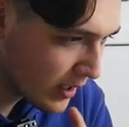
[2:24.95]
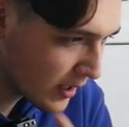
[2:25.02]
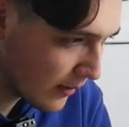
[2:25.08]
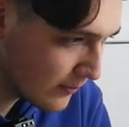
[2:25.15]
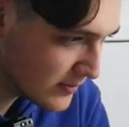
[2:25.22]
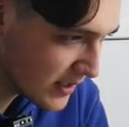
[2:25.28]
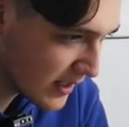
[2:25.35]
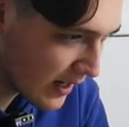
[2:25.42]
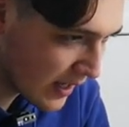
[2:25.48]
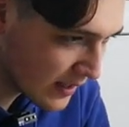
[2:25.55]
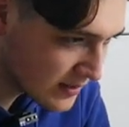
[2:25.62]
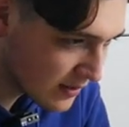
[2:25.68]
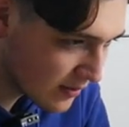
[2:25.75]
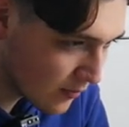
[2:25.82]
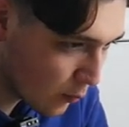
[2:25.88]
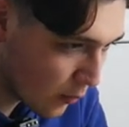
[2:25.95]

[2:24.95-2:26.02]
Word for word: comes in at